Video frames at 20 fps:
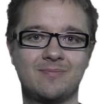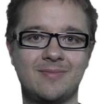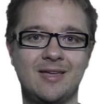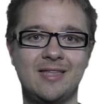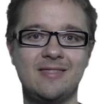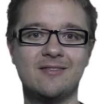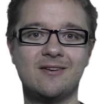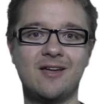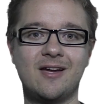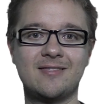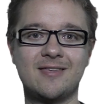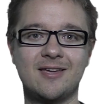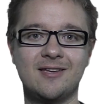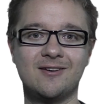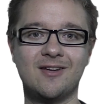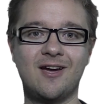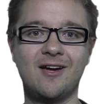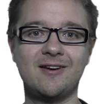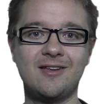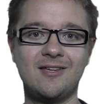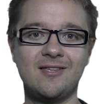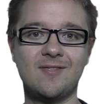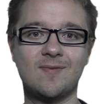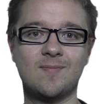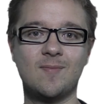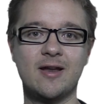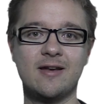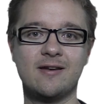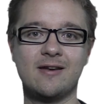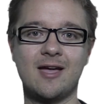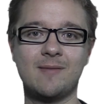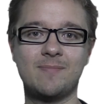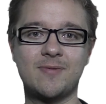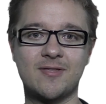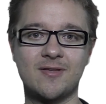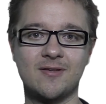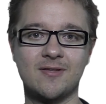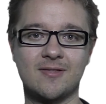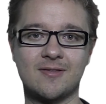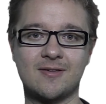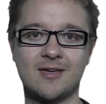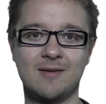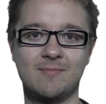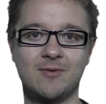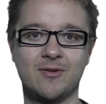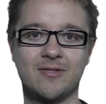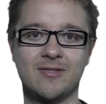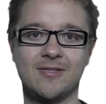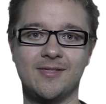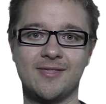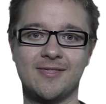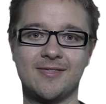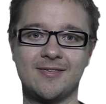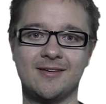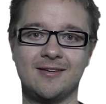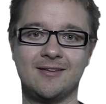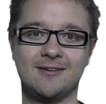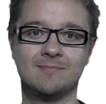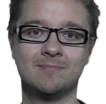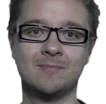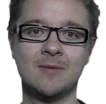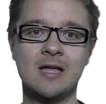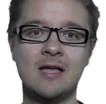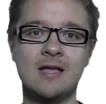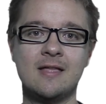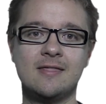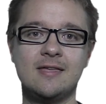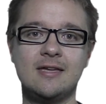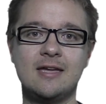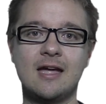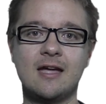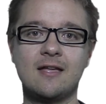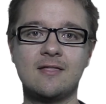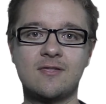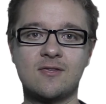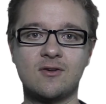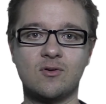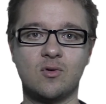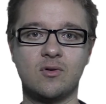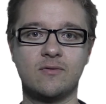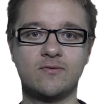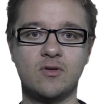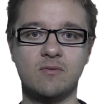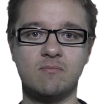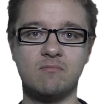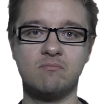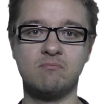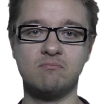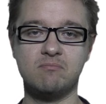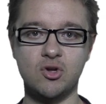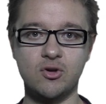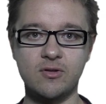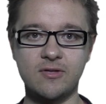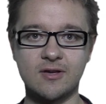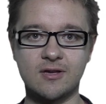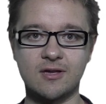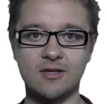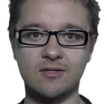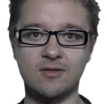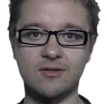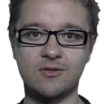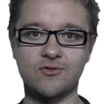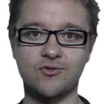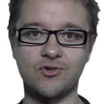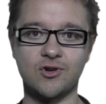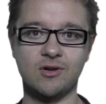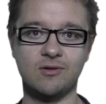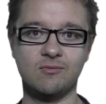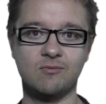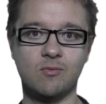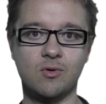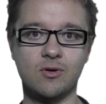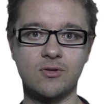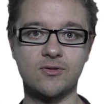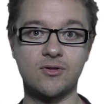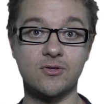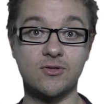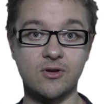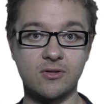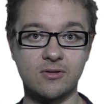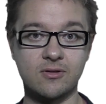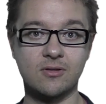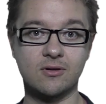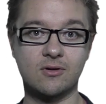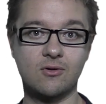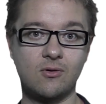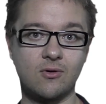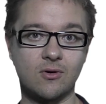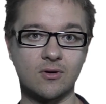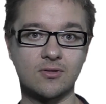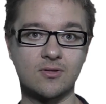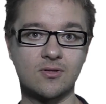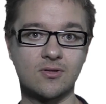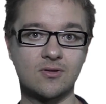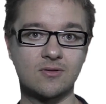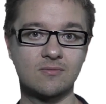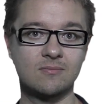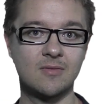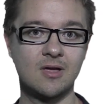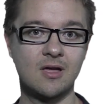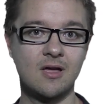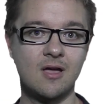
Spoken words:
In the 1990s, when Napsters came onto the scene, the answer of the music industry was to turn to the courts.